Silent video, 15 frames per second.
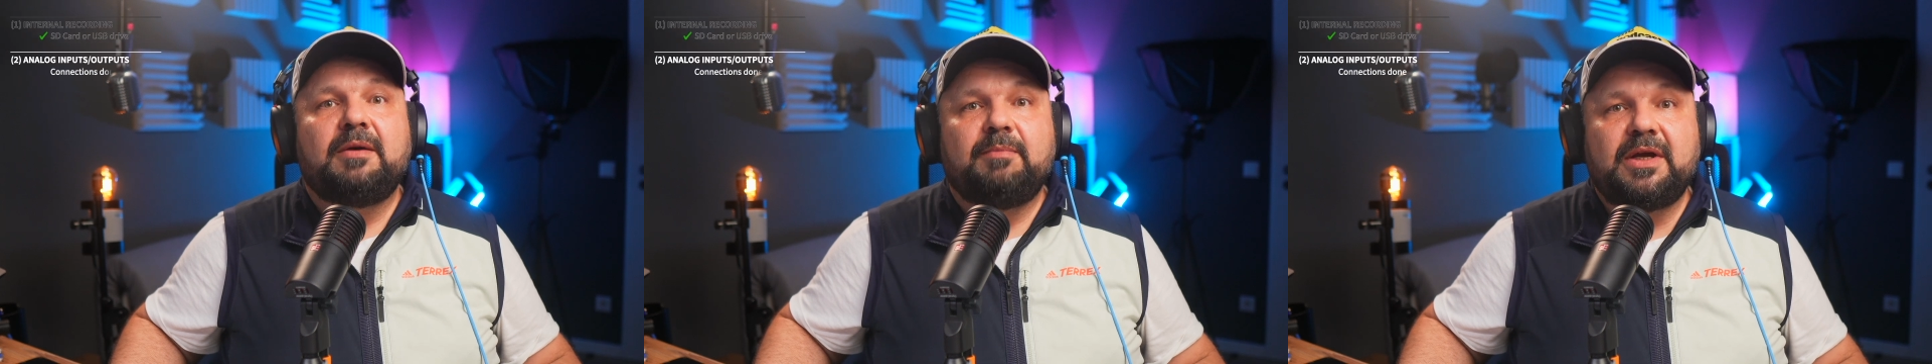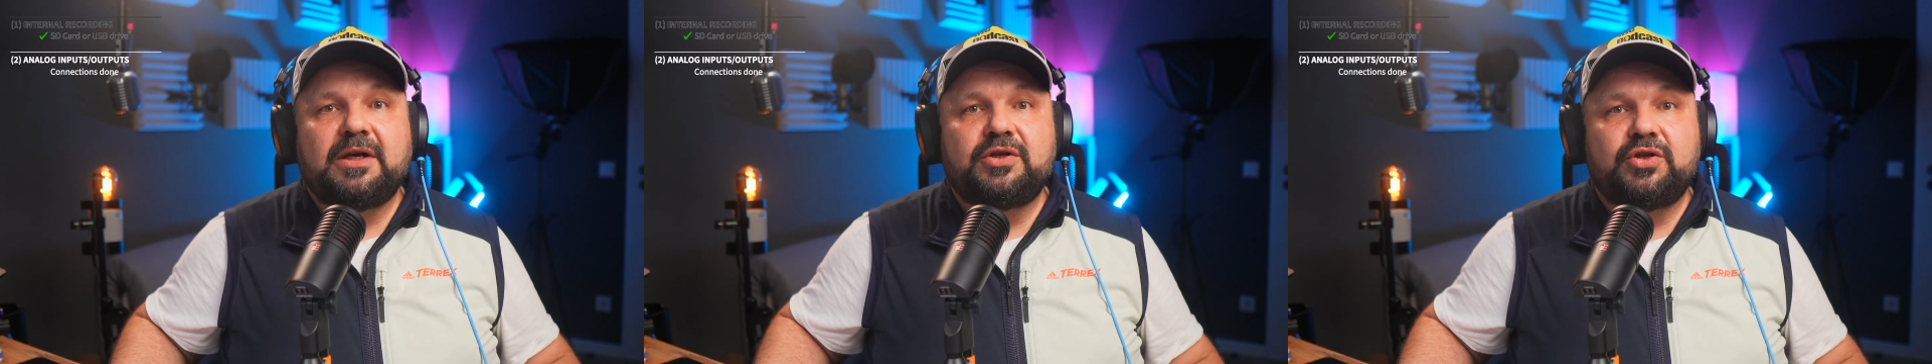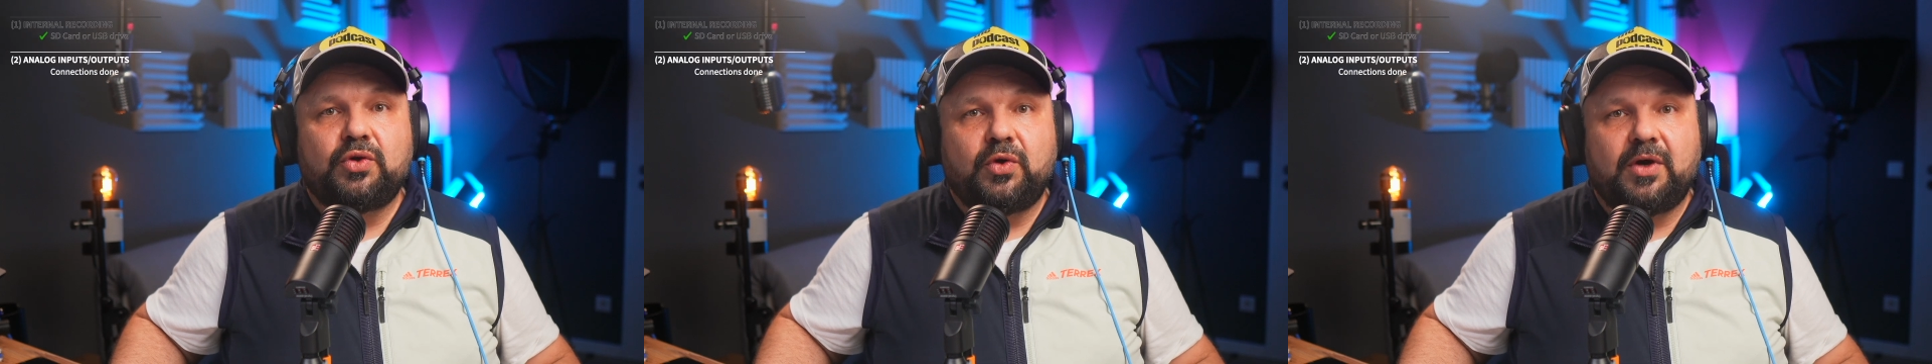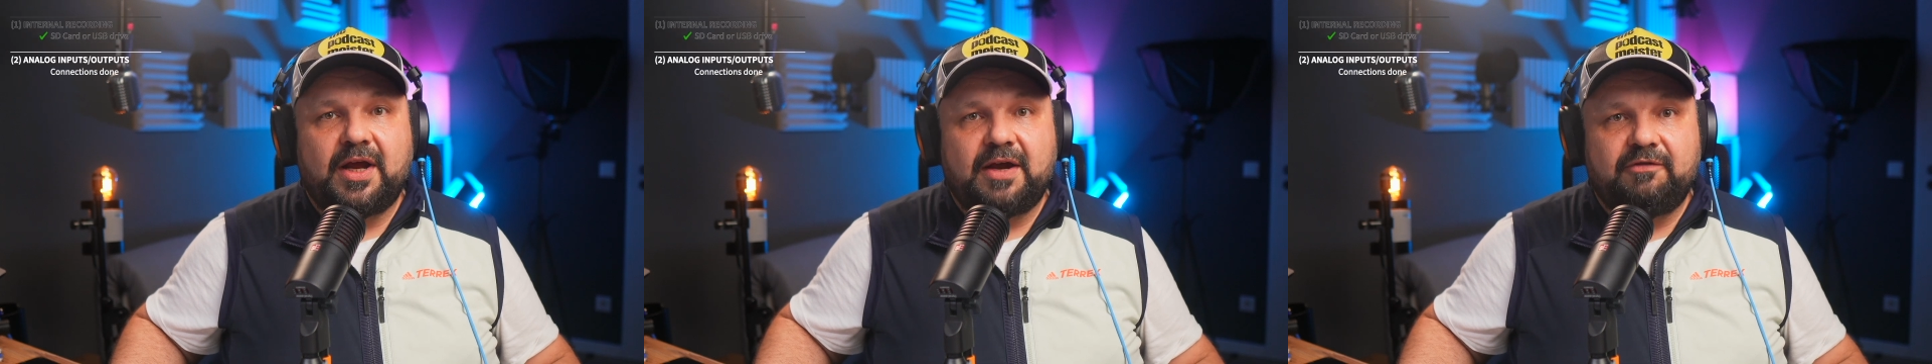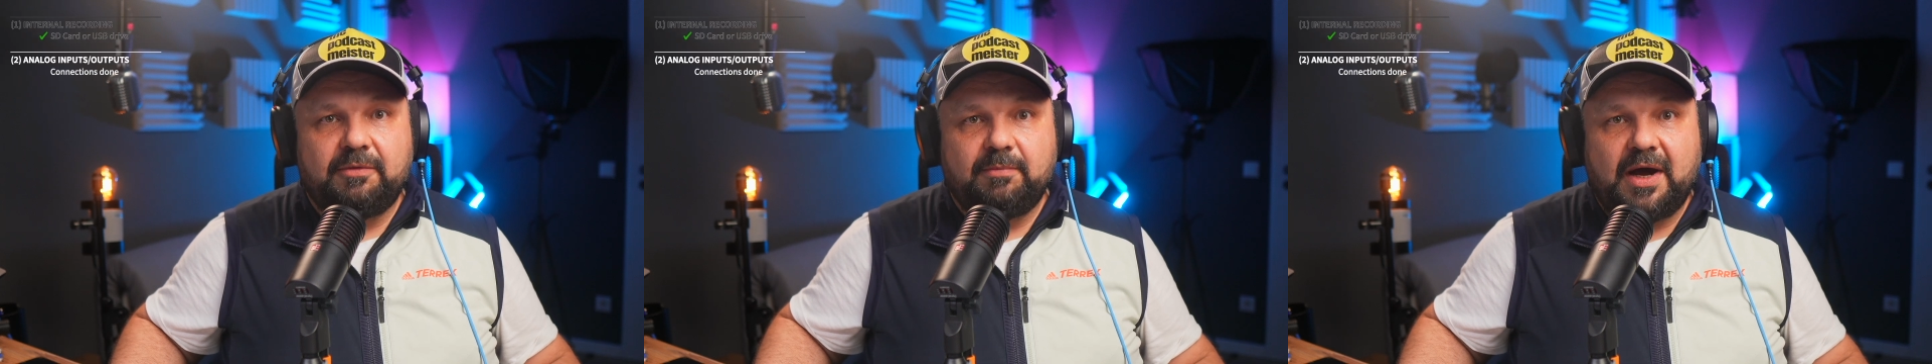Make sure
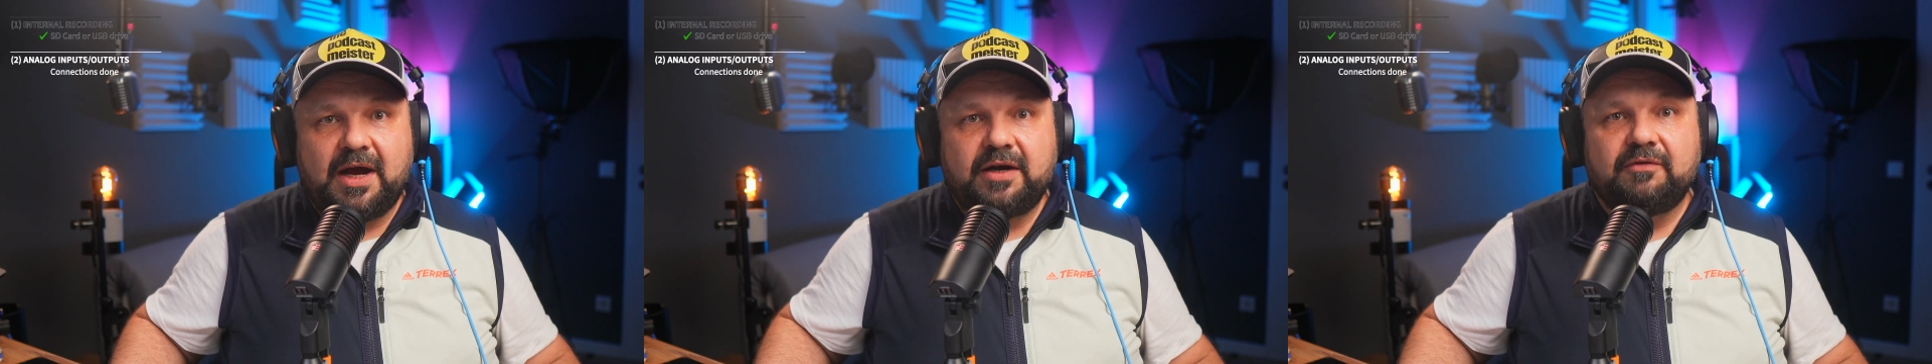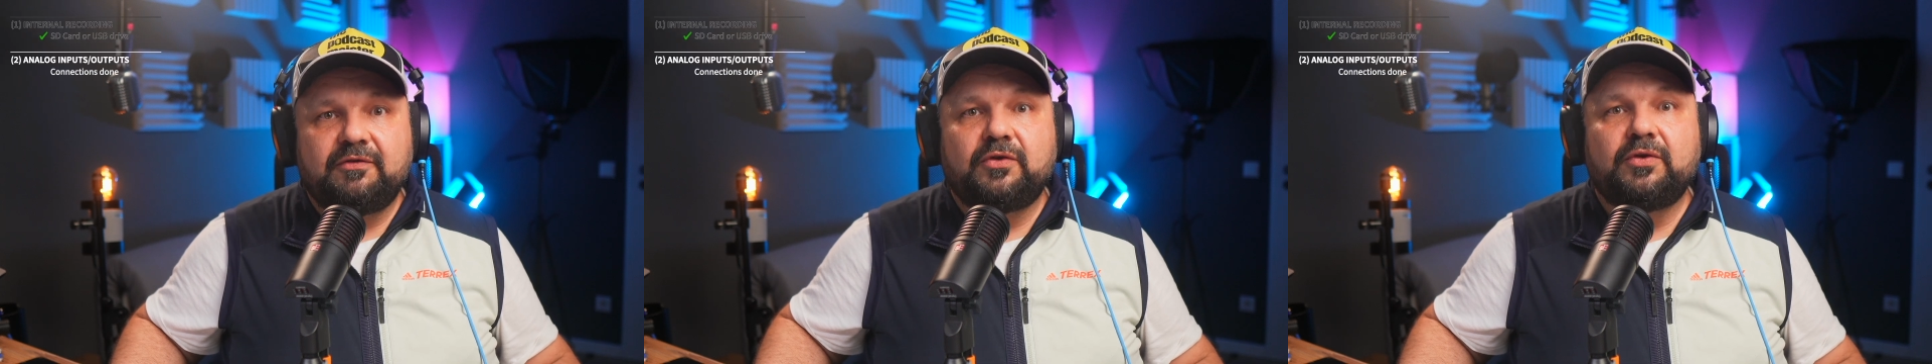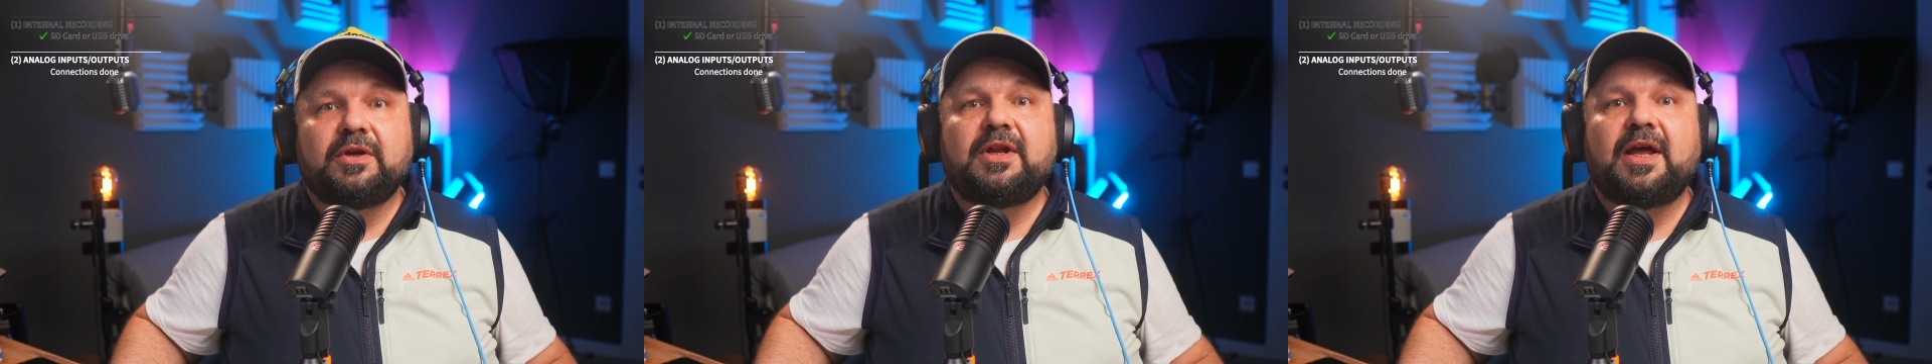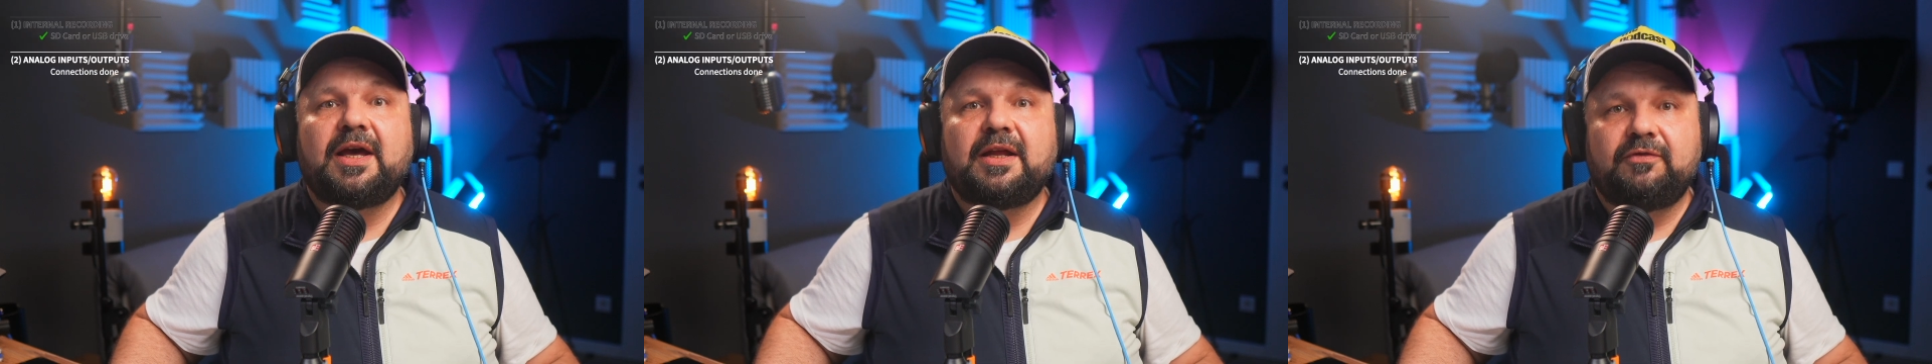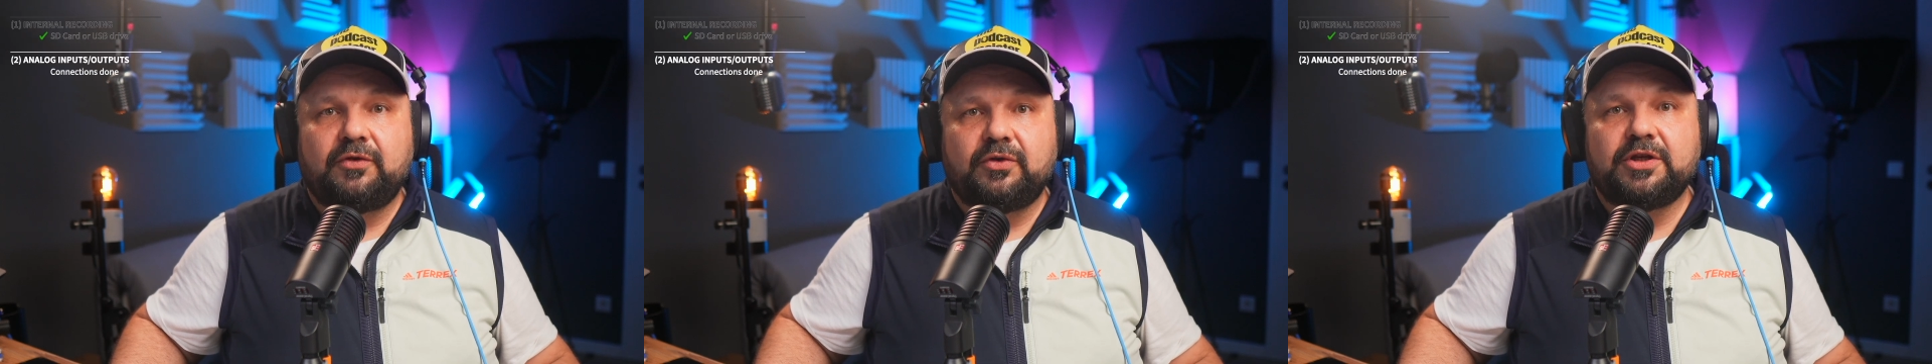every microphone and
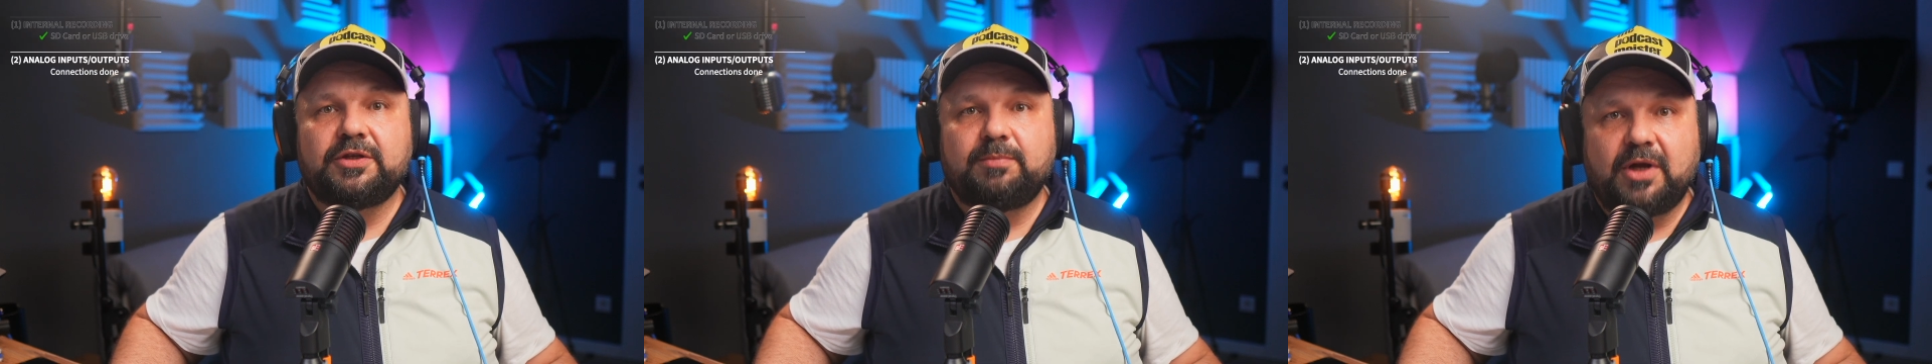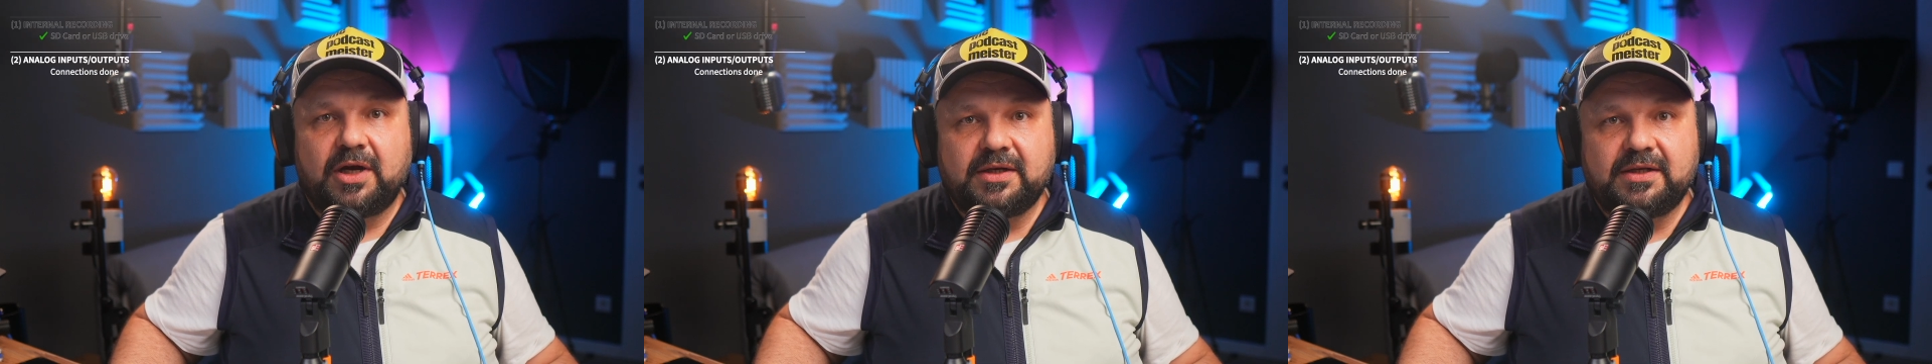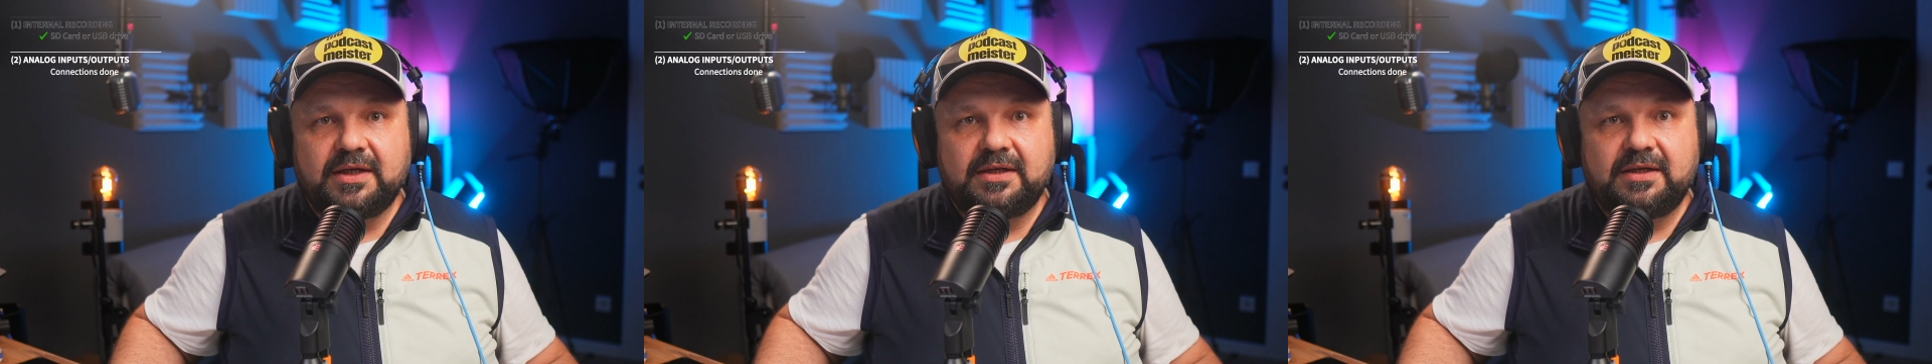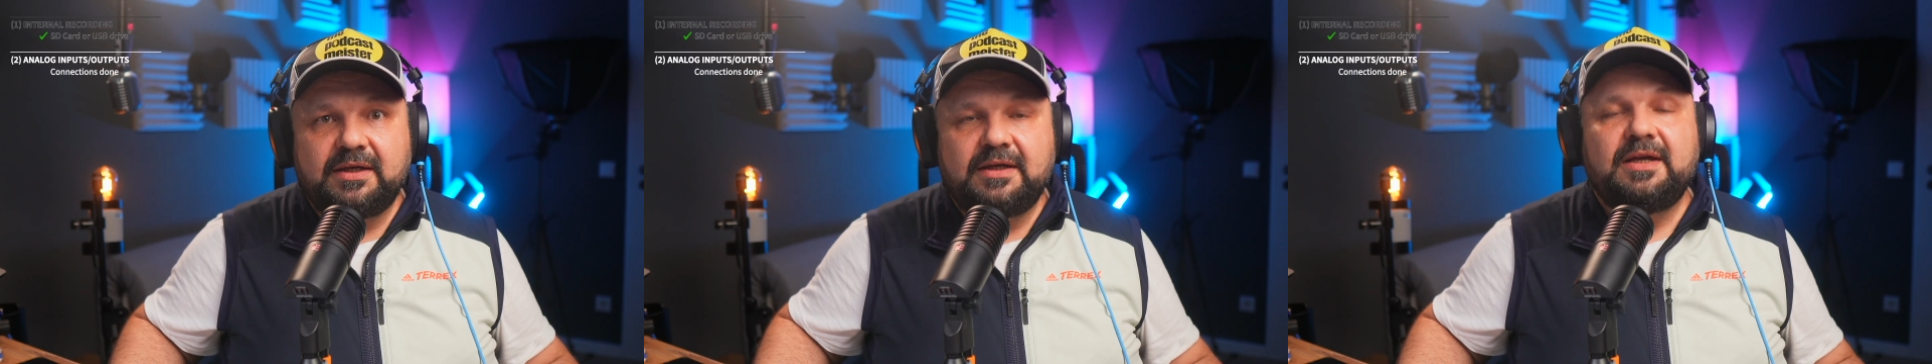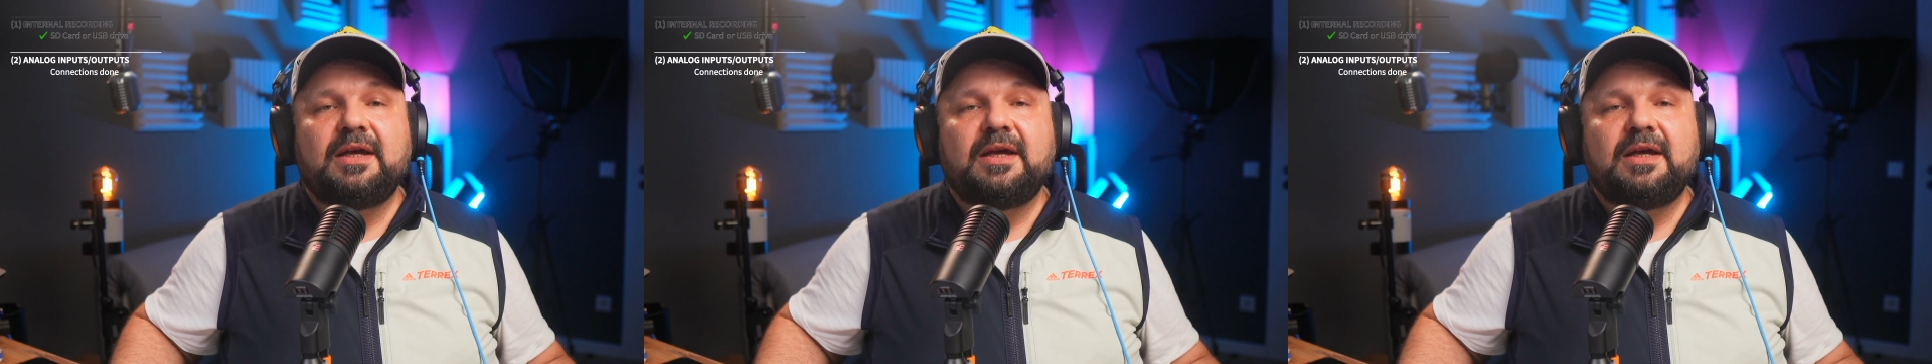headphone is plugged in,